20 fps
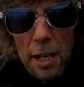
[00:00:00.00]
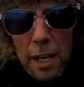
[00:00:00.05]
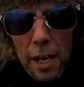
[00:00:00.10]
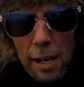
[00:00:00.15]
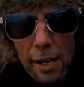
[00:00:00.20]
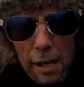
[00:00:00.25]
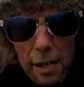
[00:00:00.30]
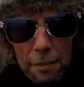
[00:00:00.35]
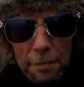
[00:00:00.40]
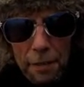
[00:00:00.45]

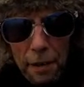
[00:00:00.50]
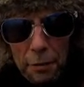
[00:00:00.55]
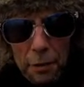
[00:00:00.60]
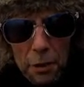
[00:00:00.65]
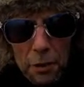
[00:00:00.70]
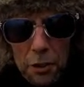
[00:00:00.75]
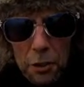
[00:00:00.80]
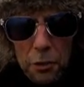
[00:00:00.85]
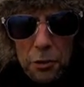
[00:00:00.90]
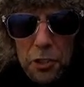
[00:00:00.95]
I found it
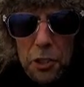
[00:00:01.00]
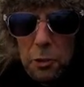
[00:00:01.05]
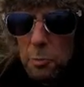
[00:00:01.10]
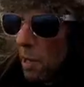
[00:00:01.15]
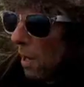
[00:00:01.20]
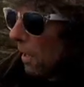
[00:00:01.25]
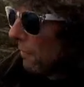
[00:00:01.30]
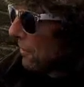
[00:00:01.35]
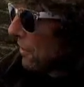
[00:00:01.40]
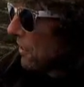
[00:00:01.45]
on YouTube.
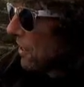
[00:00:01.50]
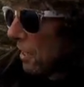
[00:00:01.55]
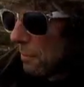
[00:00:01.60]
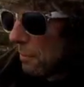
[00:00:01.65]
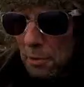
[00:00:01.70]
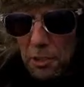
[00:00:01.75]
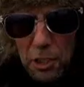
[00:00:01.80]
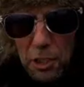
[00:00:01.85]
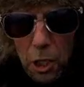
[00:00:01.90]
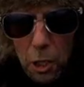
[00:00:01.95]
I have to type
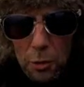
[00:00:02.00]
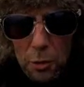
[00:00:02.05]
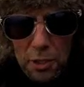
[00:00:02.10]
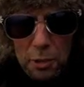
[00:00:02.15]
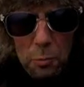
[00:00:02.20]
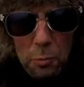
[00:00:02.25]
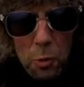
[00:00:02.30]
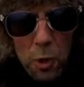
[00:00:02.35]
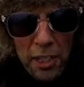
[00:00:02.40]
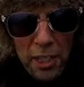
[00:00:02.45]
this code
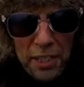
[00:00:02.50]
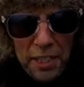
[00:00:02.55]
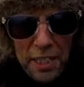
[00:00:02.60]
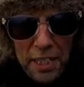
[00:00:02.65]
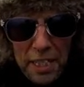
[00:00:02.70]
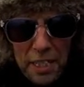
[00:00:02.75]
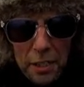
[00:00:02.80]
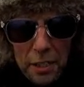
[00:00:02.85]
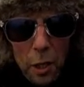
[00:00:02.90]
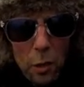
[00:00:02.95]
in,
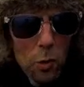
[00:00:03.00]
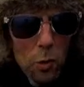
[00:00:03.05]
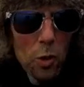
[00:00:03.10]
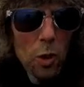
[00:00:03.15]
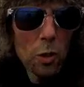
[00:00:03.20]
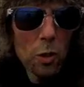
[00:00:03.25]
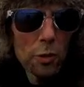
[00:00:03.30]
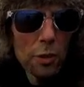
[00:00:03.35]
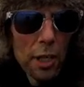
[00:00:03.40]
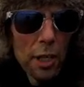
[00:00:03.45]
YT:,
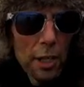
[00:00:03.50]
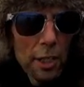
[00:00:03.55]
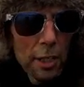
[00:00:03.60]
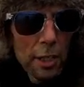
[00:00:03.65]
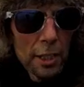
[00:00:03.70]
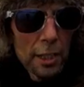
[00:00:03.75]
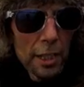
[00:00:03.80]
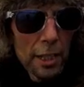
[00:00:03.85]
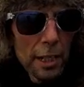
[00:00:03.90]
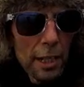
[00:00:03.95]

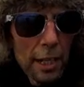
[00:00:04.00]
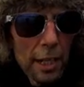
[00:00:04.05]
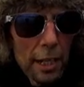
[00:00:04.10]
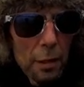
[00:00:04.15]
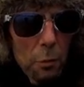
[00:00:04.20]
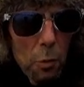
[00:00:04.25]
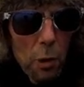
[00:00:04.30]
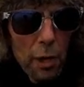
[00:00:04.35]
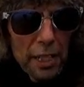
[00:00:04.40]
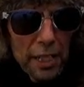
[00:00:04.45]

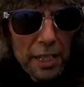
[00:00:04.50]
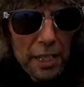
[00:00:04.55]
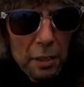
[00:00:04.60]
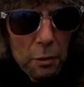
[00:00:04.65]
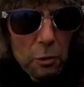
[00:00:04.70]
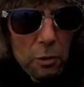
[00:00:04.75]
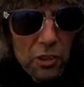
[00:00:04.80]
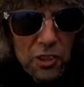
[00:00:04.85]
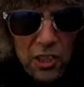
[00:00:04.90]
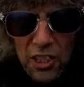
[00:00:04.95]
Y
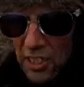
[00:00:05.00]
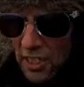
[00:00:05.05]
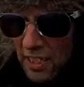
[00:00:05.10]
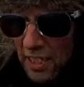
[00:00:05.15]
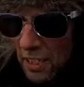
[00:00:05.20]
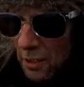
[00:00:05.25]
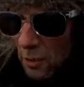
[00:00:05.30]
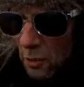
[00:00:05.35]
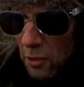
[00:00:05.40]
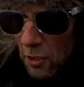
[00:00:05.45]
equals
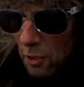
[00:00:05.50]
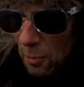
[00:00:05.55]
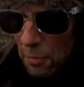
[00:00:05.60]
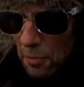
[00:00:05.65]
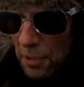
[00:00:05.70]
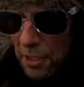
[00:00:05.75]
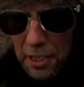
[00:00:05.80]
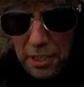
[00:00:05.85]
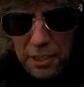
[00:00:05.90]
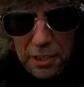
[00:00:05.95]
16 or
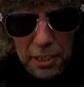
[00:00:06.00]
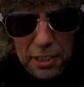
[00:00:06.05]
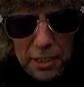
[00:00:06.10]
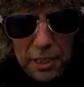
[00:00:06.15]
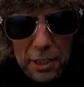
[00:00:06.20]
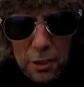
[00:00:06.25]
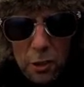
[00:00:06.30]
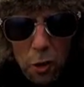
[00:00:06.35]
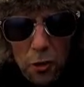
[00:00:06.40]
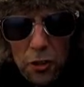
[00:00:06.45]
something,
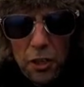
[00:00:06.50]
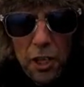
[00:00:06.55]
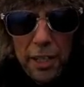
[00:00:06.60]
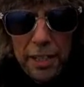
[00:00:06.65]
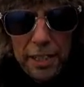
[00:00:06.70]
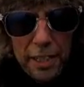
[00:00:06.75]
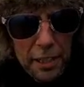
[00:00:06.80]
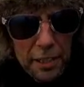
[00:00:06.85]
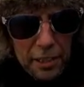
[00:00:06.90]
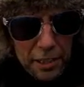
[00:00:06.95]
16.9,
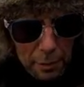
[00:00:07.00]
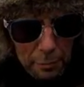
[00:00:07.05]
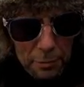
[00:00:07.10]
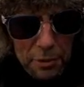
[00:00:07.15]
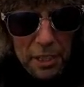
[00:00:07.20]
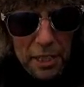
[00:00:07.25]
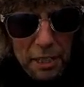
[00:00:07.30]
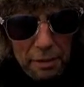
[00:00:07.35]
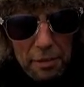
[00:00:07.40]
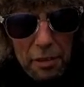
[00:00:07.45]
and it seems
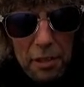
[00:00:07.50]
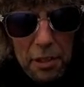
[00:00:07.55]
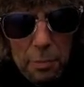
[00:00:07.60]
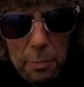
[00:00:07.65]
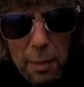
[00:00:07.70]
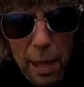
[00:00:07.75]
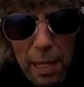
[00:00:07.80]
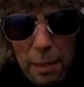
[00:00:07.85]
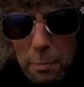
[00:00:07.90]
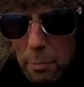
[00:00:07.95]
to get rid of the
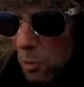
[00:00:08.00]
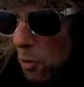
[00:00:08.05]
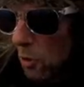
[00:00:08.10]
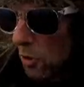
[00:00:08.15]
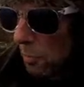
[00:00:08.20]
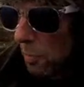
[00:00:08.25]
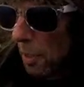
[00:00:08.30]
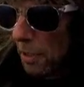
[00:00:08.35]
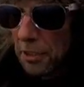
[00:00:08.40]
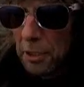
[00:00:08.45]
black
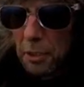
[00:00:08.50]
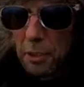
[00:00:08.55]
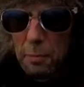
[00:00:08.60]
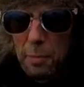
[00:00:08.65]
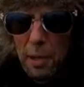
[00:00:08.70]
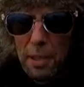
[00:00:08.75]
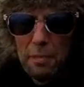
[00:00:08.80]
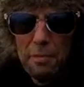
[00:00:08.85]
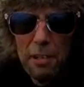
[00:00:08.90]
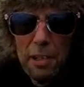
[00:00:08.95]
border, but I don't know
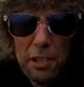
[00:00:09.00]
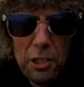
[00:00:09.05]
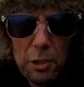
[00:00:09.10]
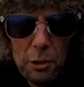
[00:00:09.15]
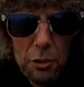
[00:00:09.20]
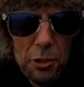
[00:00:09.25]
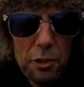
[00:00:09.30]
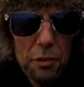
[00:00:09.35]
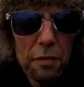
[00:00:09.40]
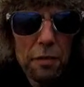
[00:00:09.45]
about the
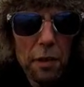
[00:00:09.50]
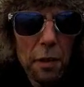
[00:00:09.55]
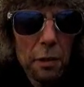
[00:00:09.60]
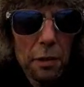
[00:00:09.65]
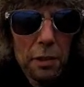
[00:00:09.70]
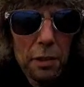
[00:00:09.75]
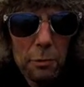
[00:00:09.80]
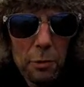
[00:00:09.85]
resolution, folks.